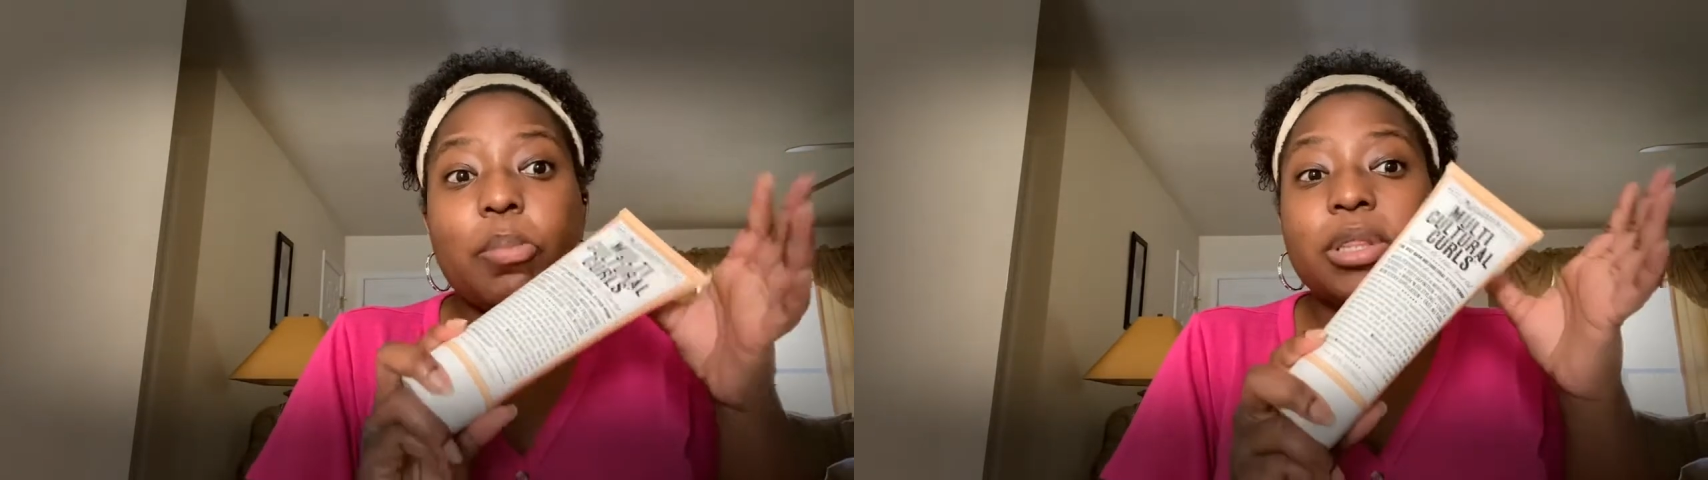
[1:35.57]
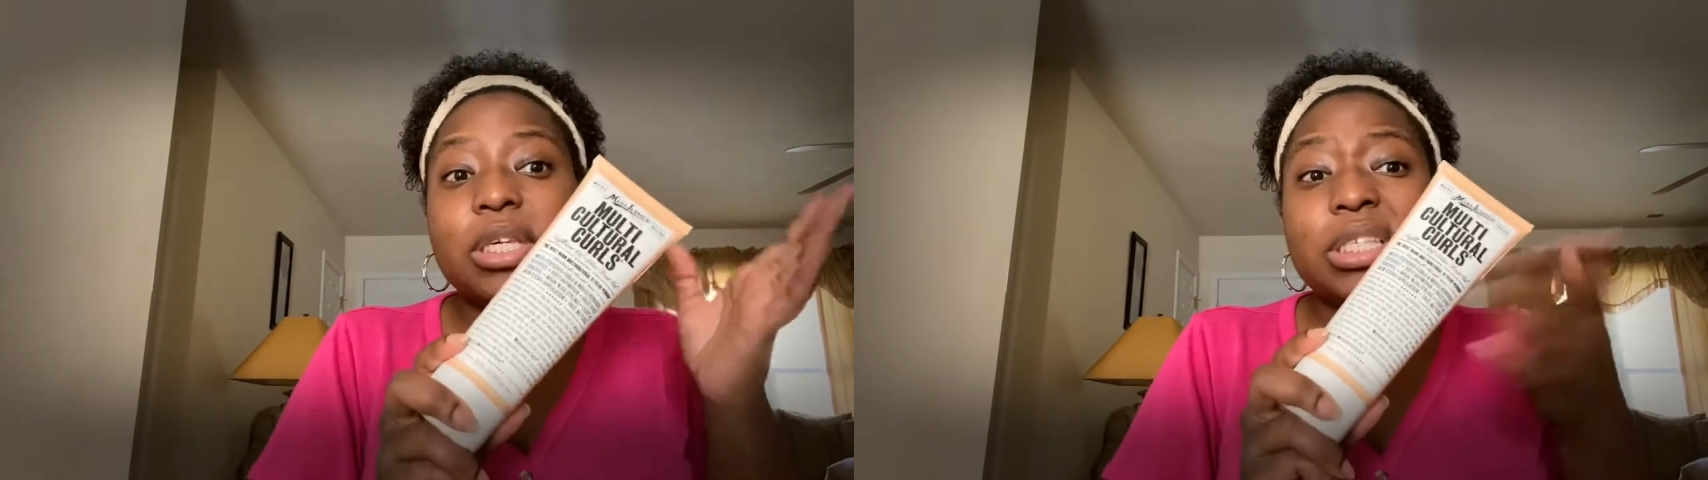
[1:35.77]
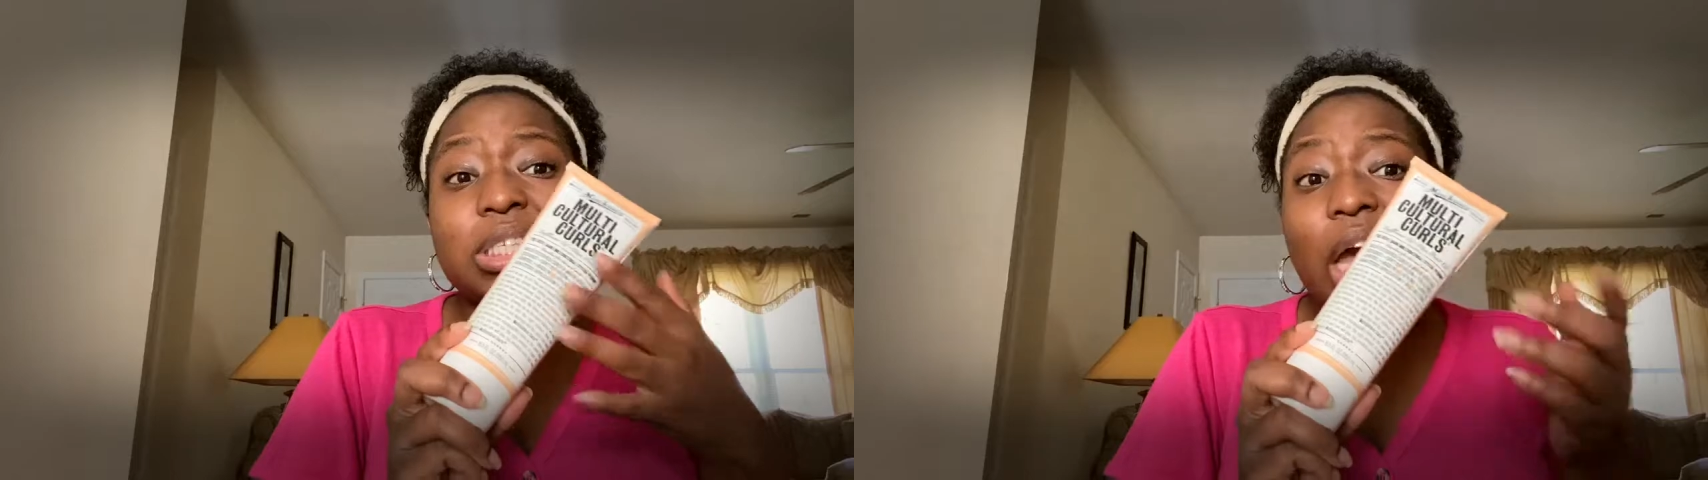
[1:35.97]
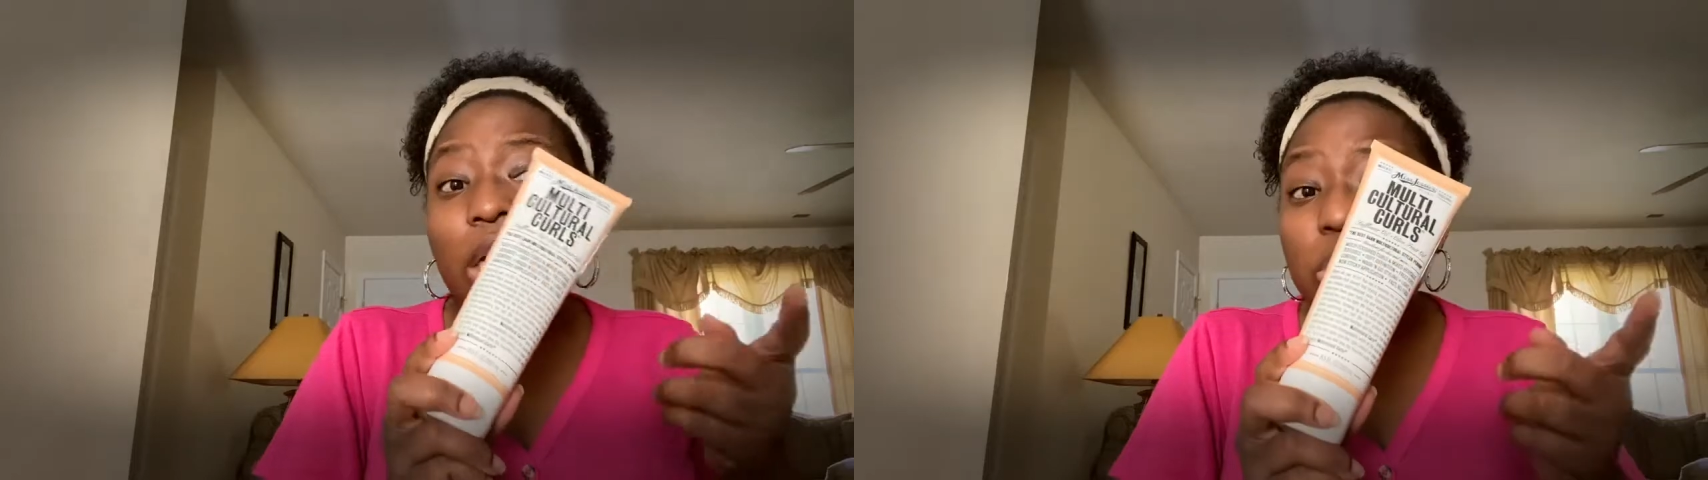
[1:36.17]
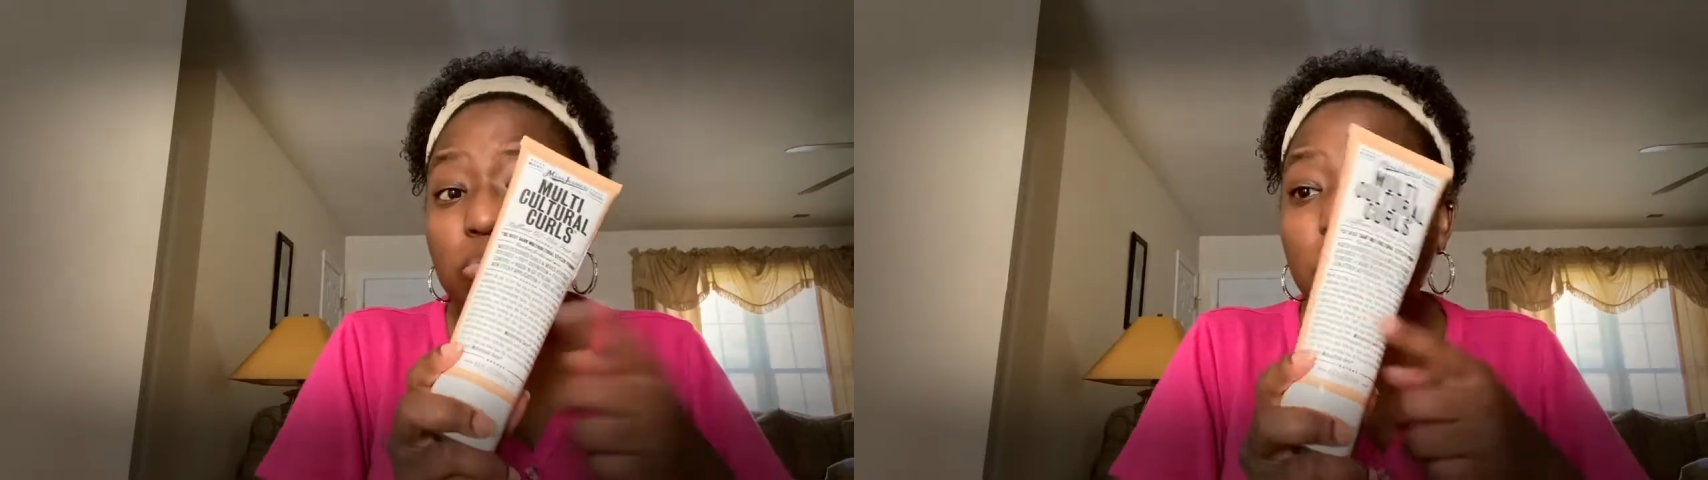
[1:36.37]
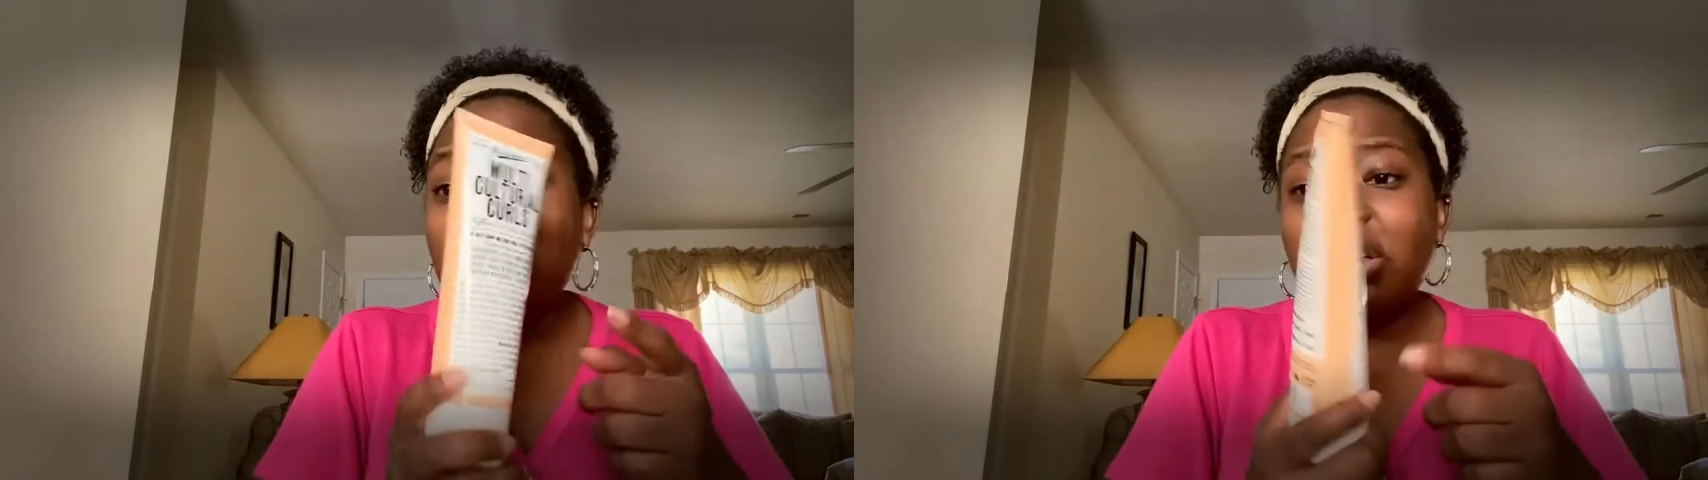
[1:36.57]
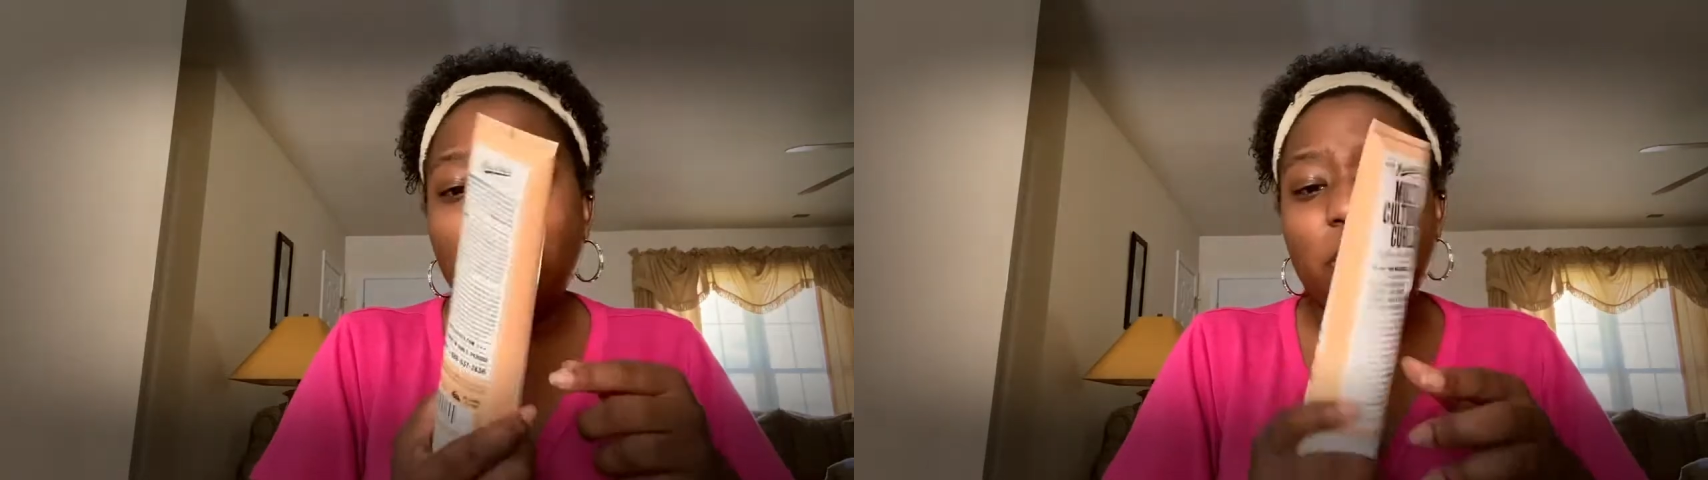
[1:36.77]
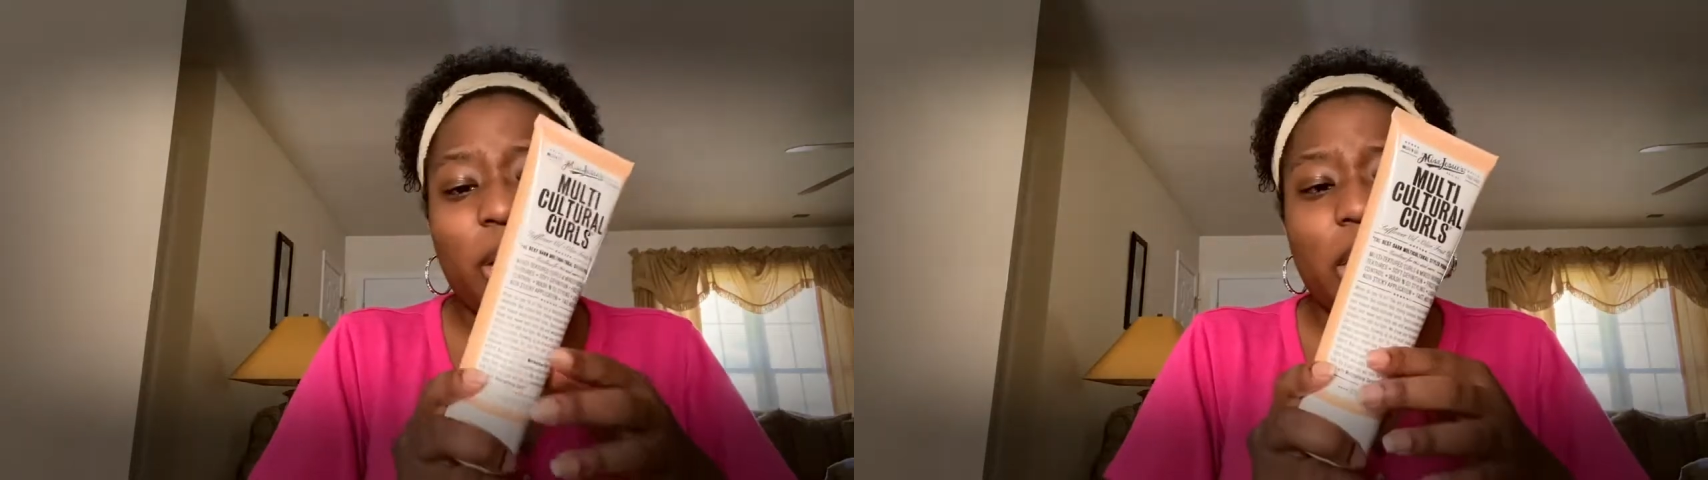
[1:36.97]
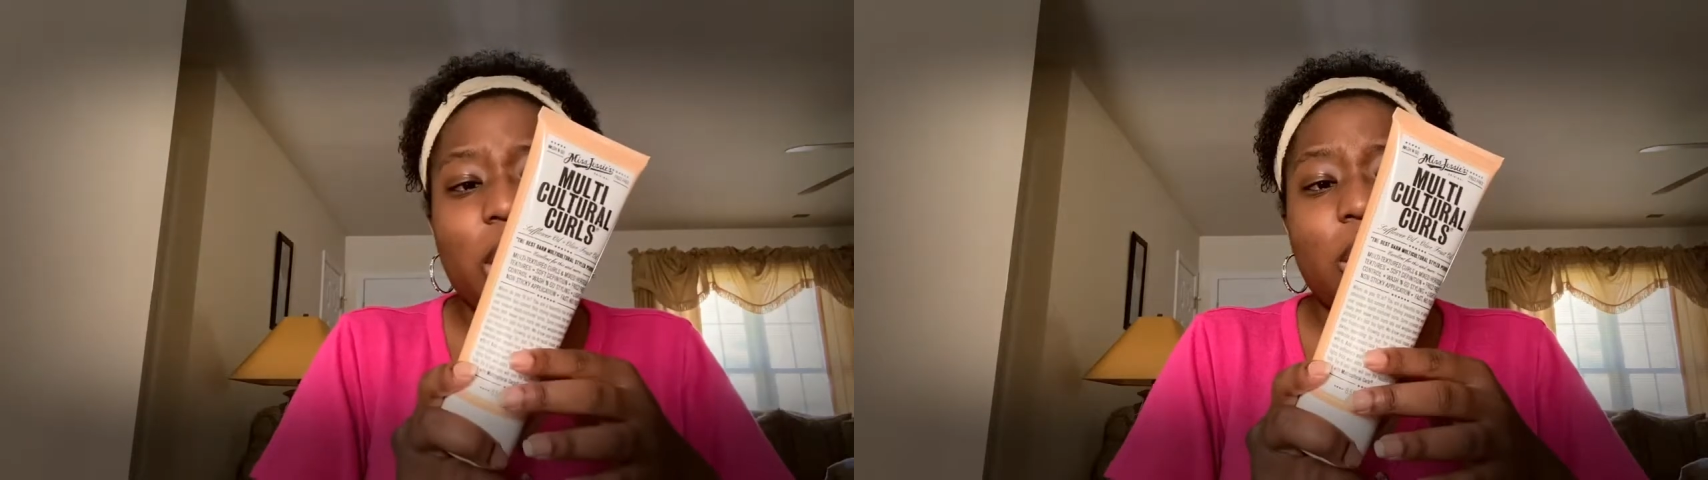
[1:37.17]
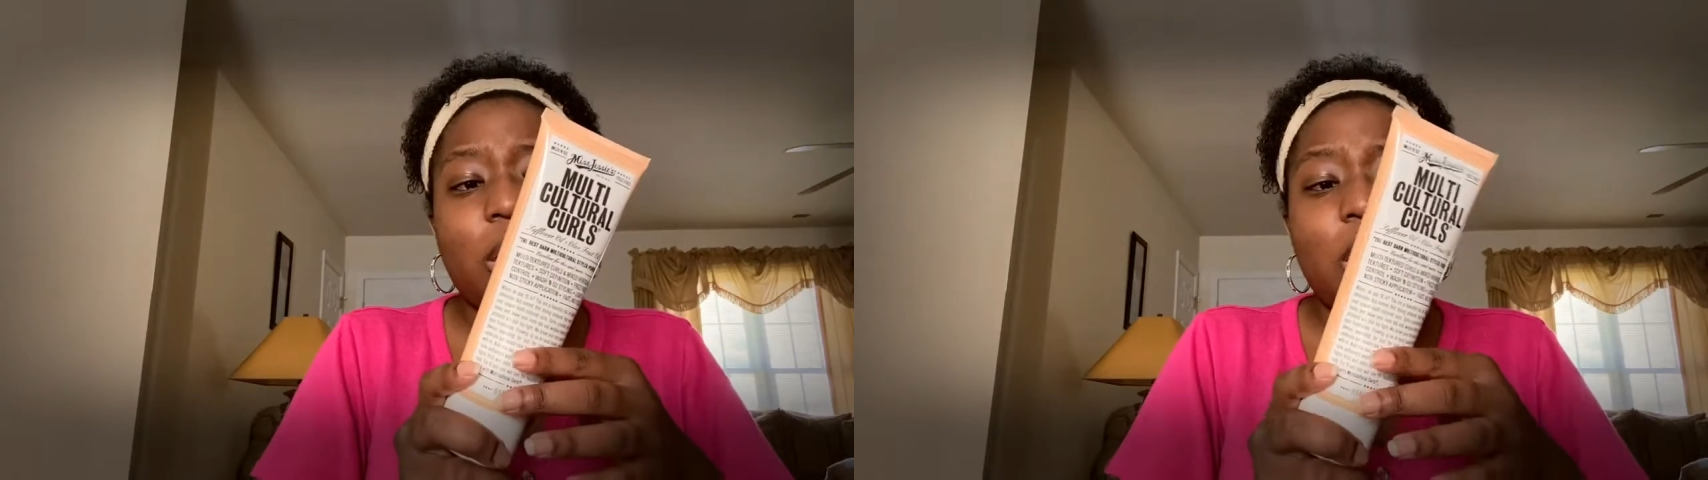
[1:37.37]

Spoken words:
but this is actually really good on my hair.